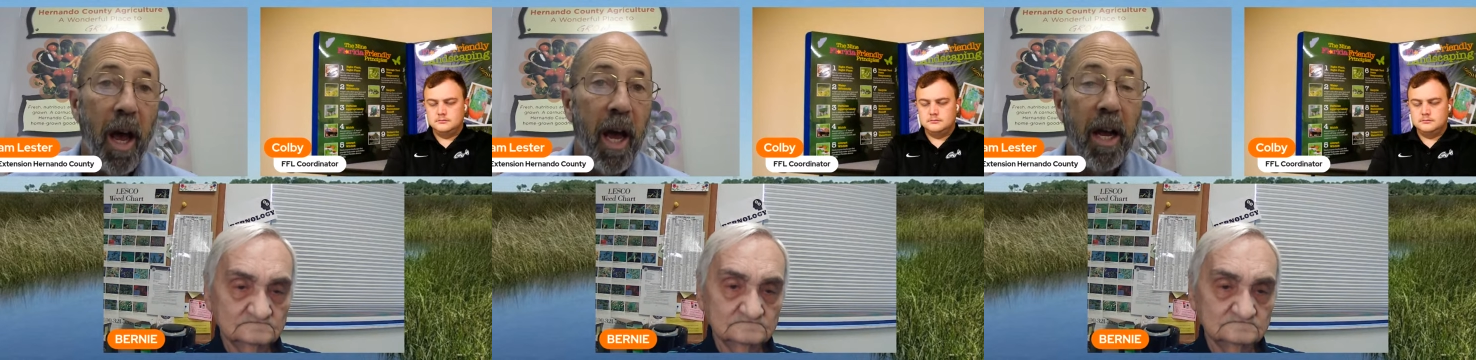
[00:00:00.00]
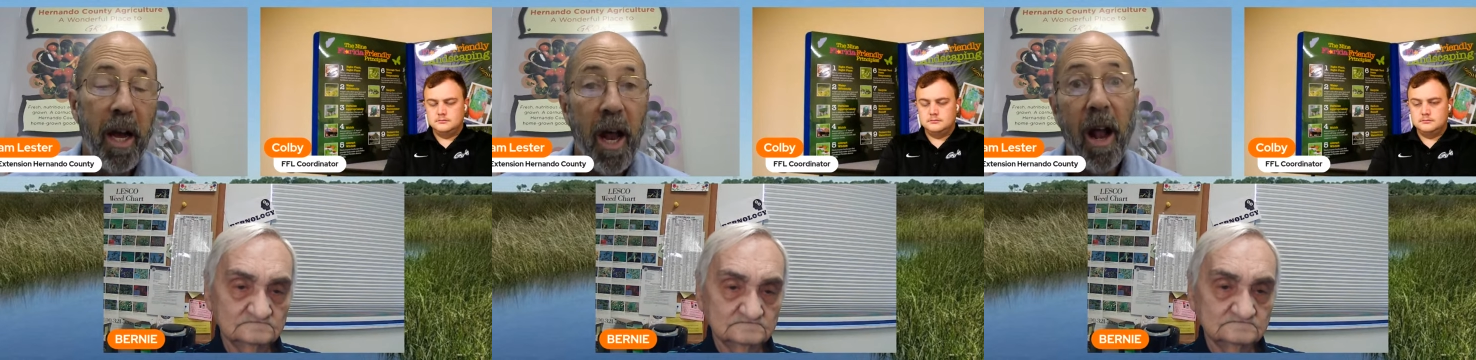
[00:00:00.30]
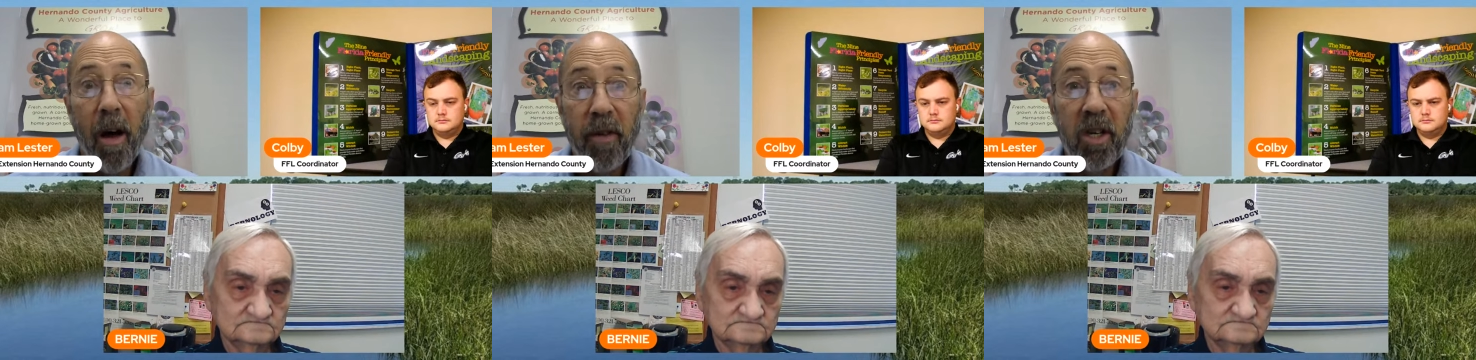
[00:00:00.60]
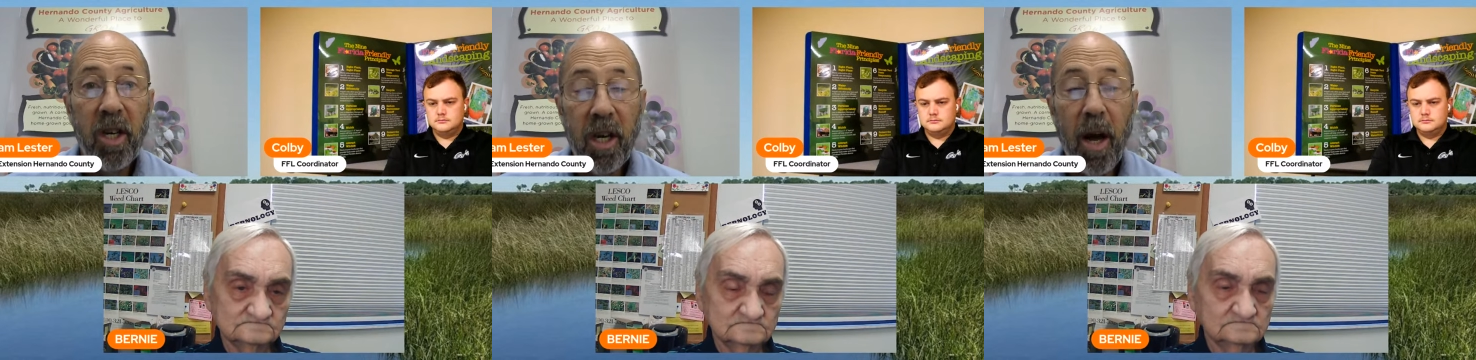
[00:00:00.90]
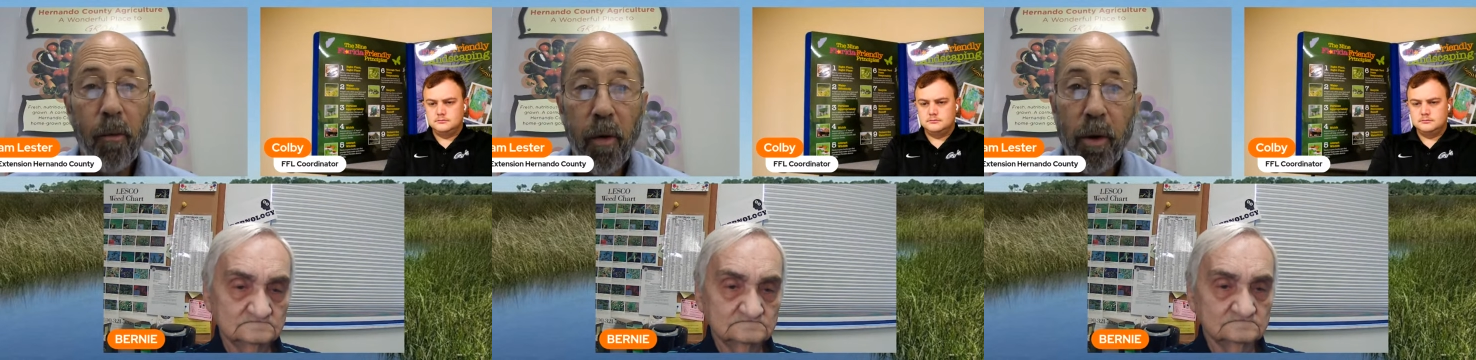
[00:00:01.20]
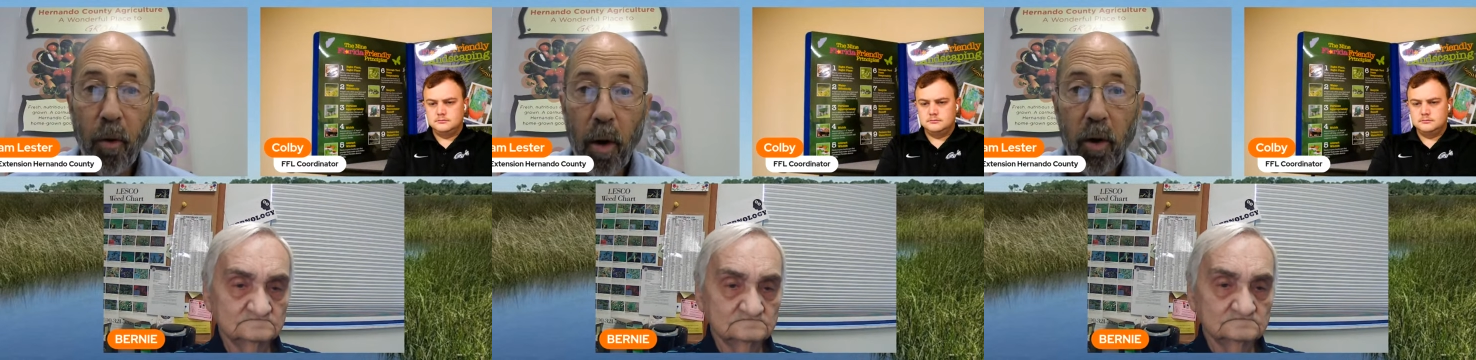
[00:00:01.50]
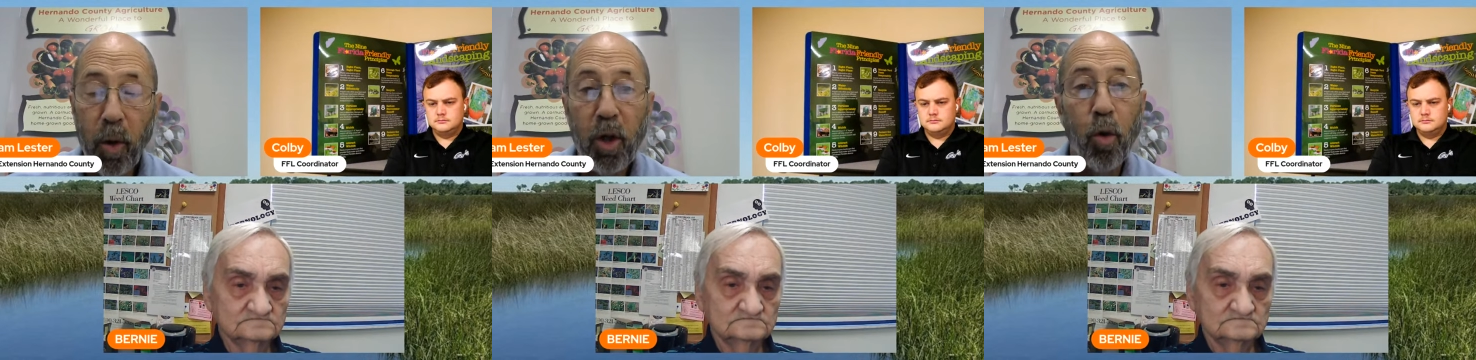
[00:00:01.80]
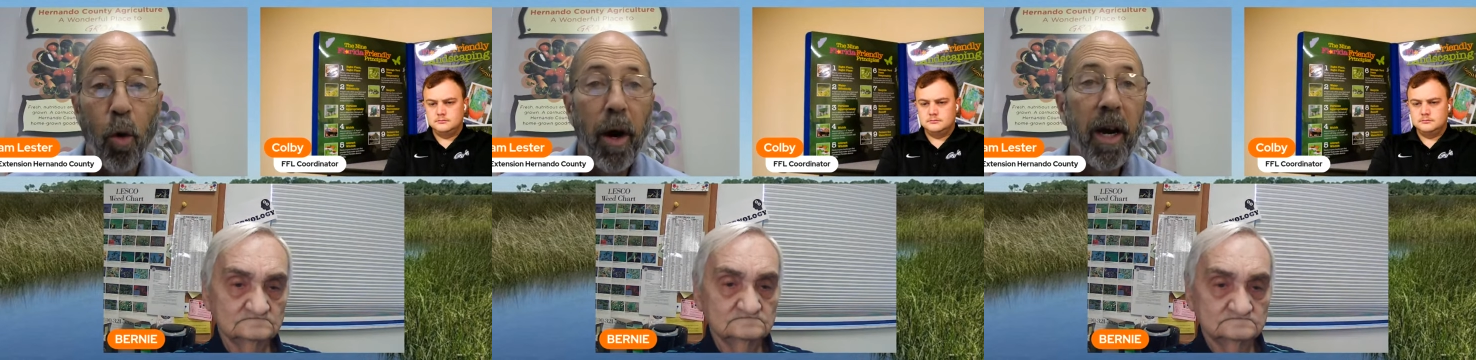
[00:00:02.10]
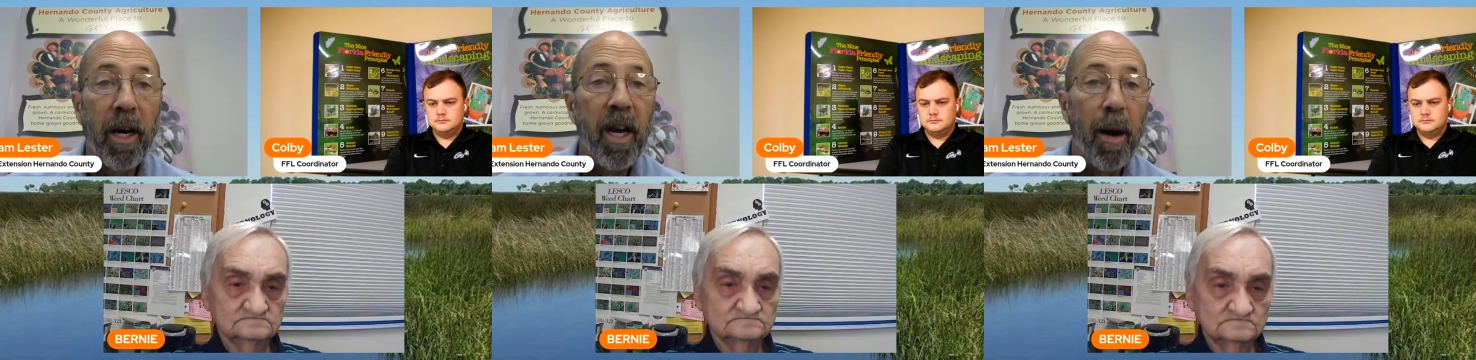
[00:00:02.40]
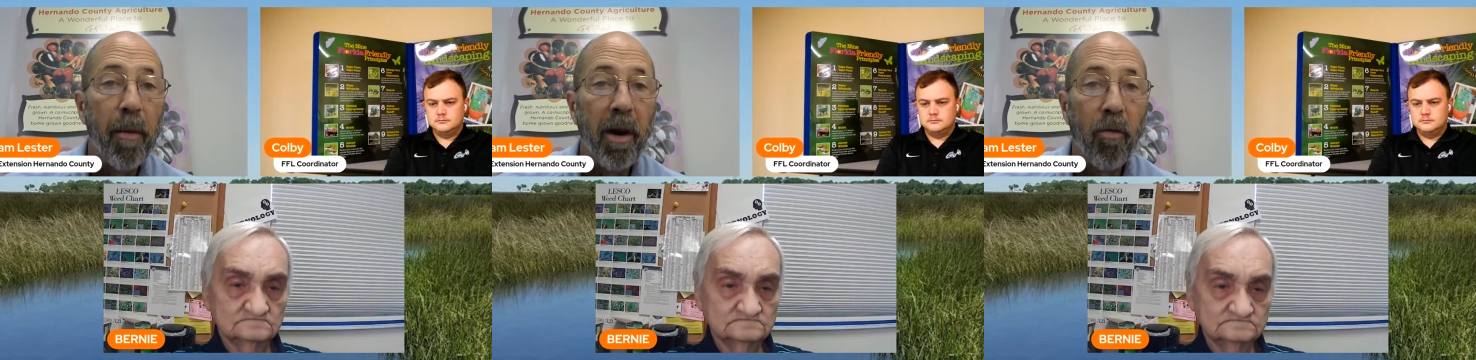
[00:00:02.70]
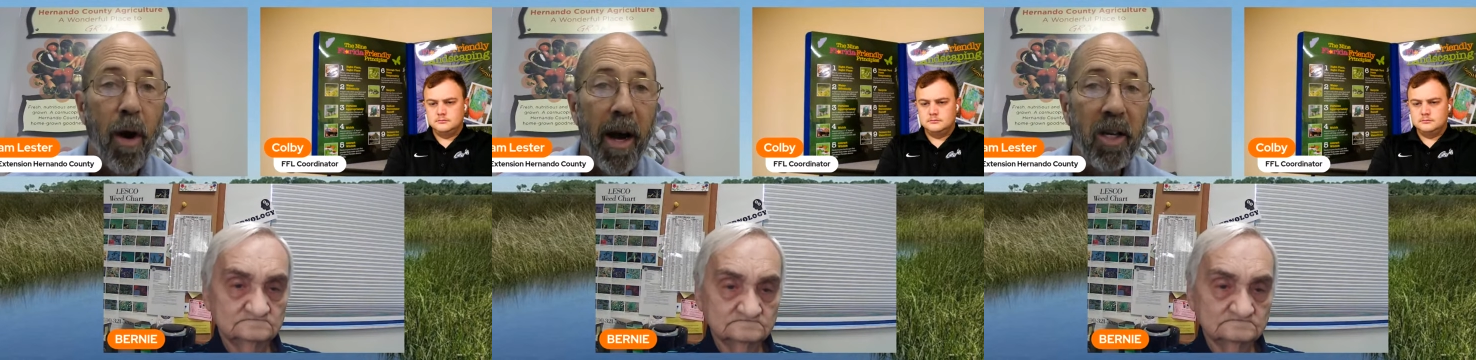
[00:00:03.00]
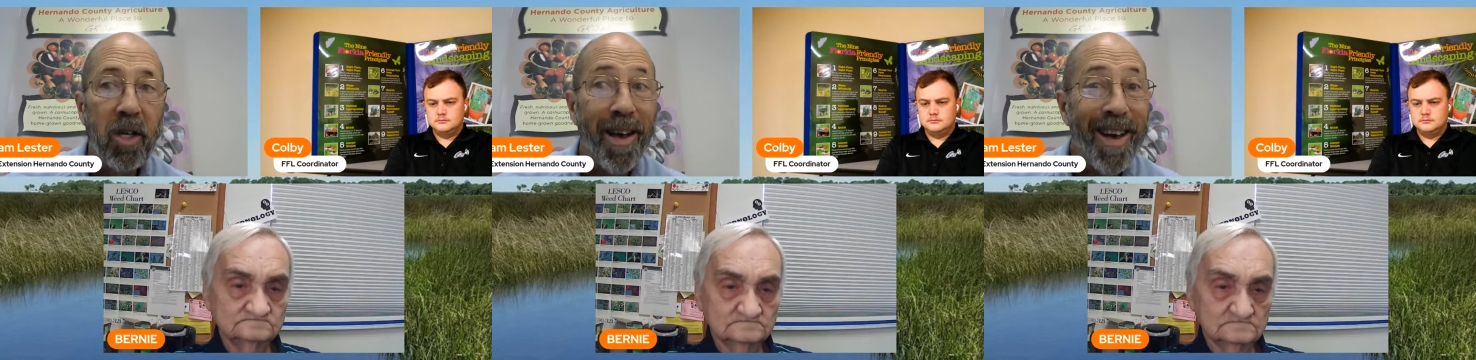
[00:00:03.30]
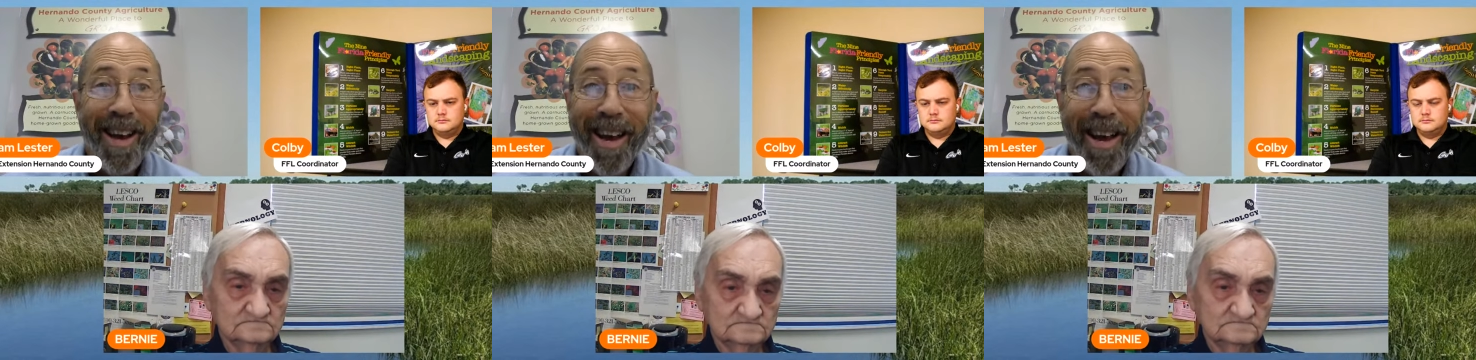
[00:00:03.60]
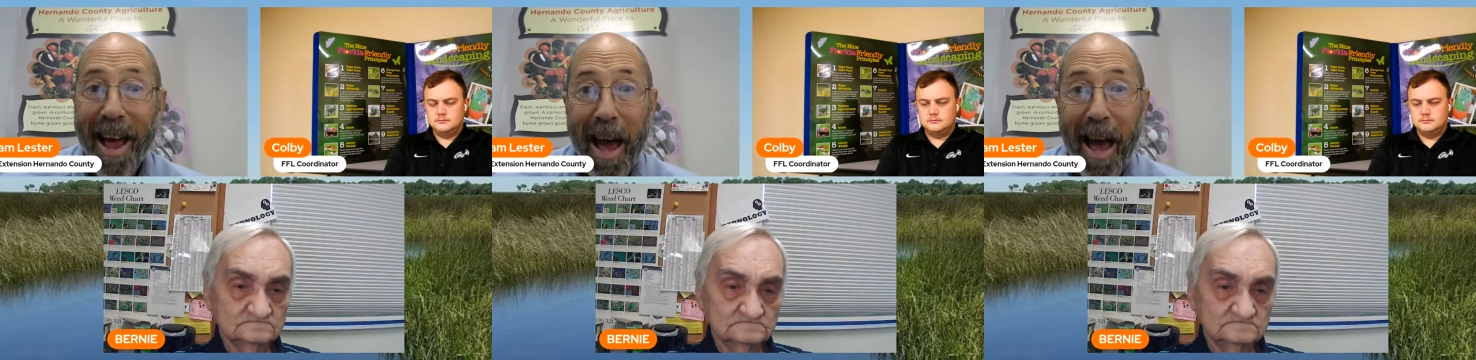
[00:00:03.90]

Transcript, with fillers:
Speaker 1: it had obviously come from the grocery store in contaminated rice. It